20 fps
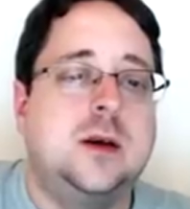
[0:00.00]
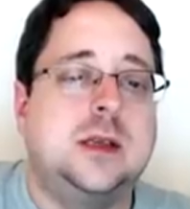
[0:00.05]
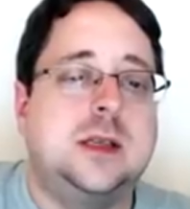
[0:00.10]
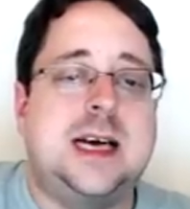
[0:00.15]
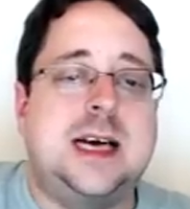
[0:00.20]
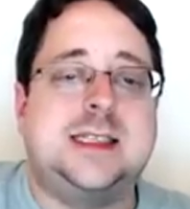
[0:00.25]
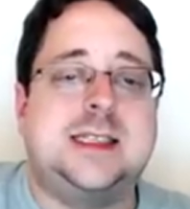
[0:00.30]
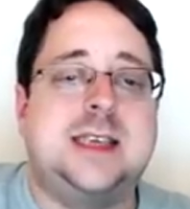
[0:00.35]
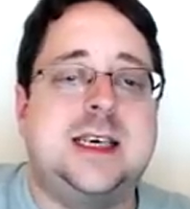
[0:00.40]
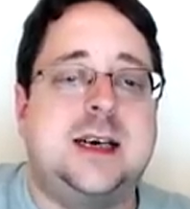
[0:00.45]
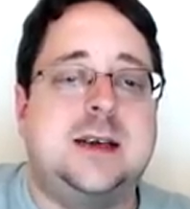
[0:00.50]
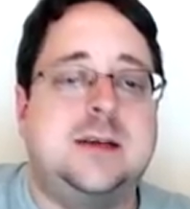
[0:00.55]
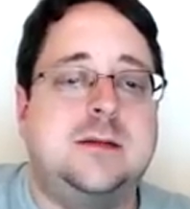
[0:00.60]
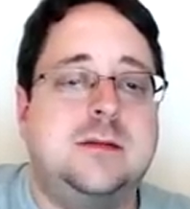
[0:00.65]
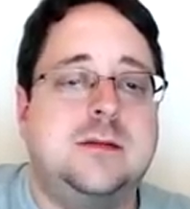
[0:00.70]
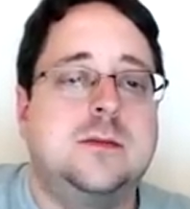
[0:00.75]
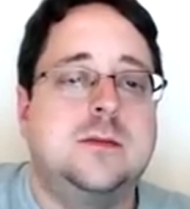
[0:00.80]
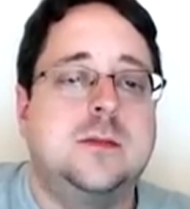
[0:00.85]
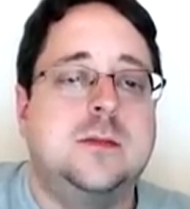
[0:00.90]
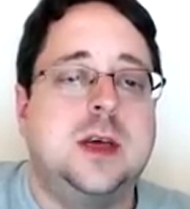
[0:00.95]
That's it.
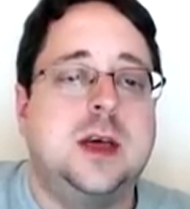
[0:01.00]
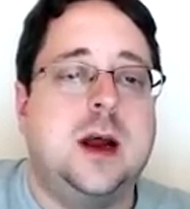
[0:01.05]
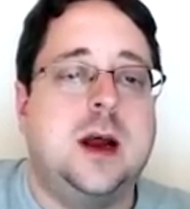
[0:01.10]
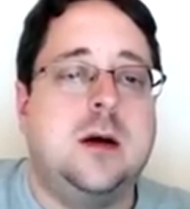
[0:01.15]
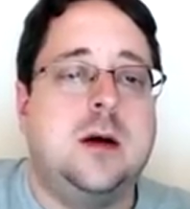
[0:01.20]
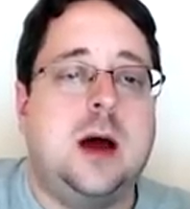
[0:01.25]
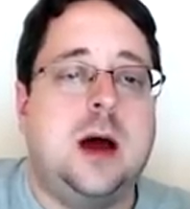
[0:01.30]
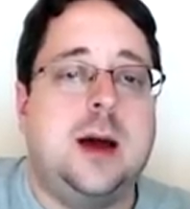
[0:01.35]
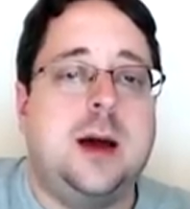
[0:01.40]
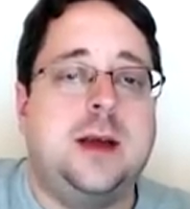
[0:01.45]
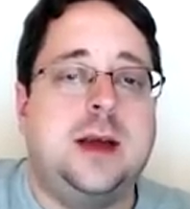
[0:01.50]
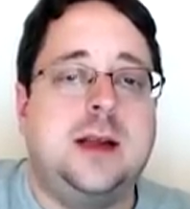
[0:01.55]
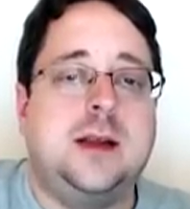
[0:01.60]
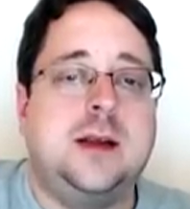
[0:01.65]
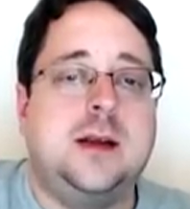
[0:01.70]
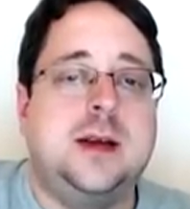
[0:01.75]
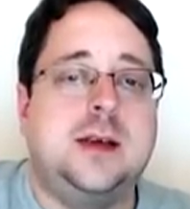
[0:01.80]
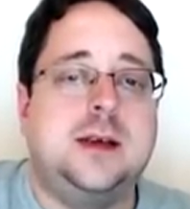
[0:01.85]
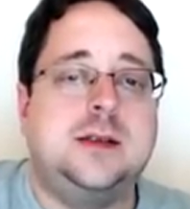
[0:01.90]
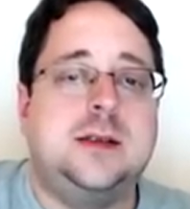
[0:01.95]
You know, I mean,